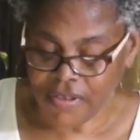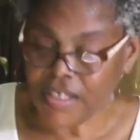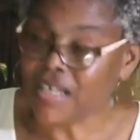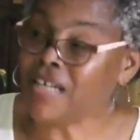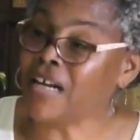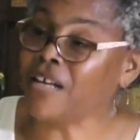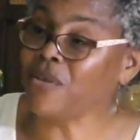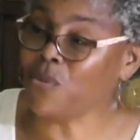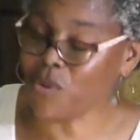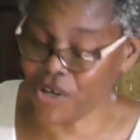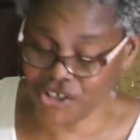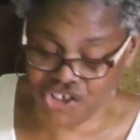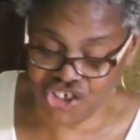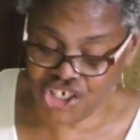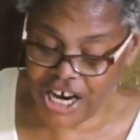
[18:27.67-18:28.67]
In other
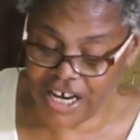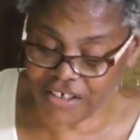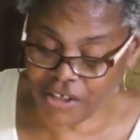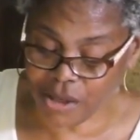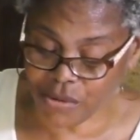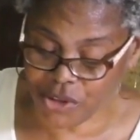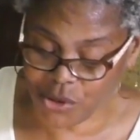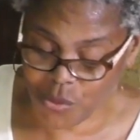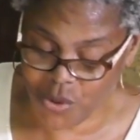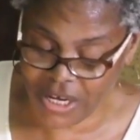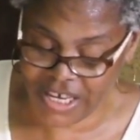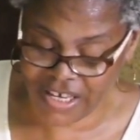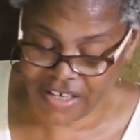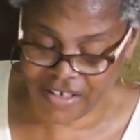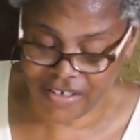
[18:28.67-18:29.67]
words, John, don't
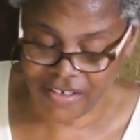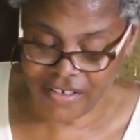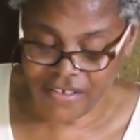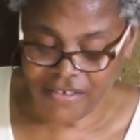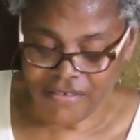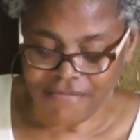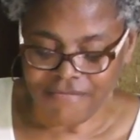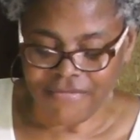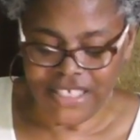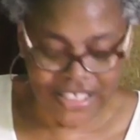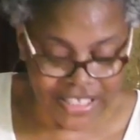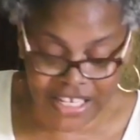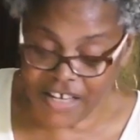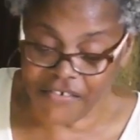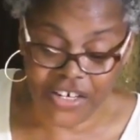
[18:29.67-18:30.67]
swing. He
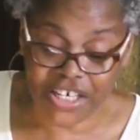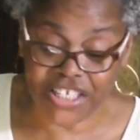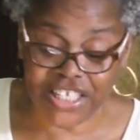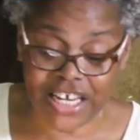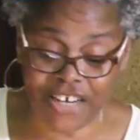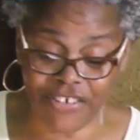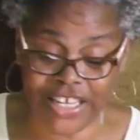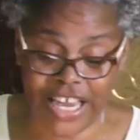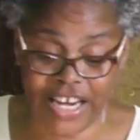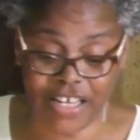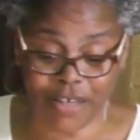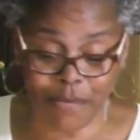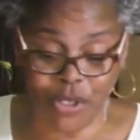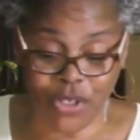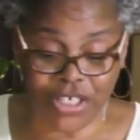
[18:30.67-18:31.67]
lived in a segregated
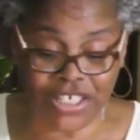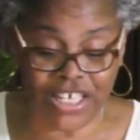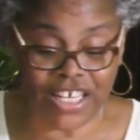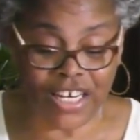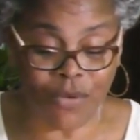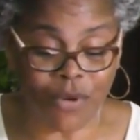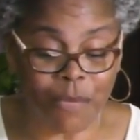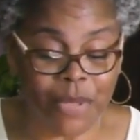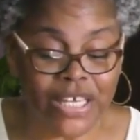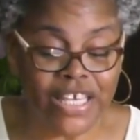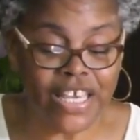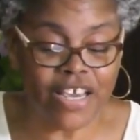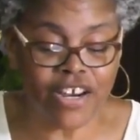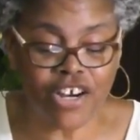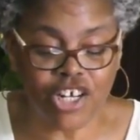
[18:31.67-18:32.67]
community, and it would be
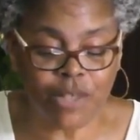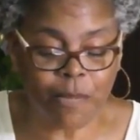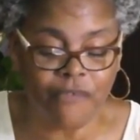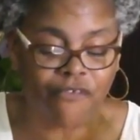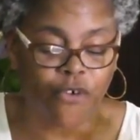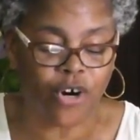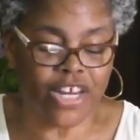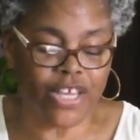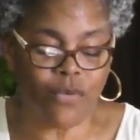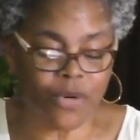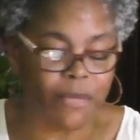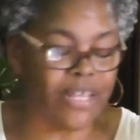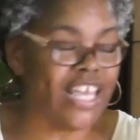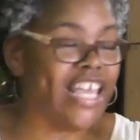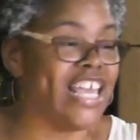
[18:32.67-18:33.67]
years before he
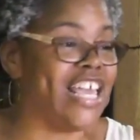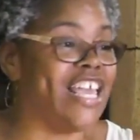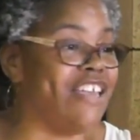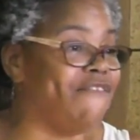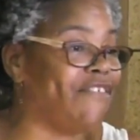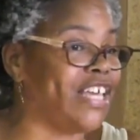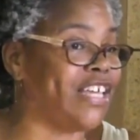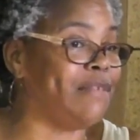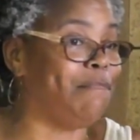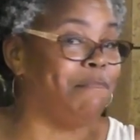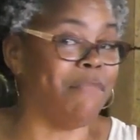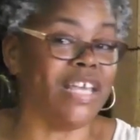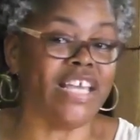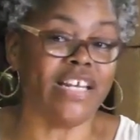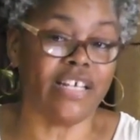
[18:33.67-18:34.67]
would
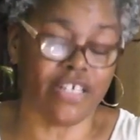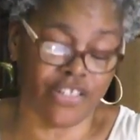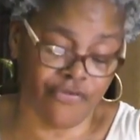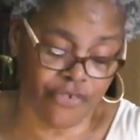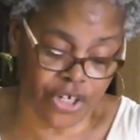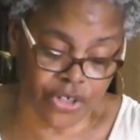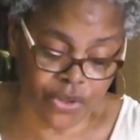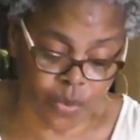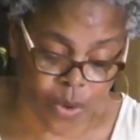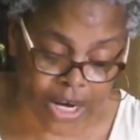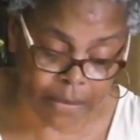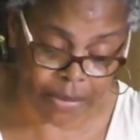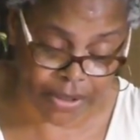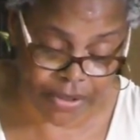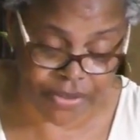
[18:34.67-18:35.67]
even meet his first
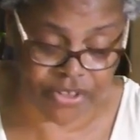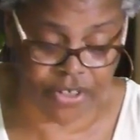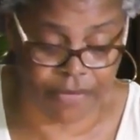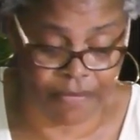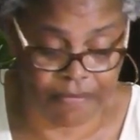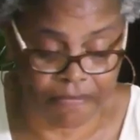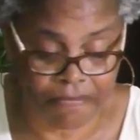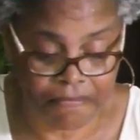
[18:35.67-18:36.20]
white person.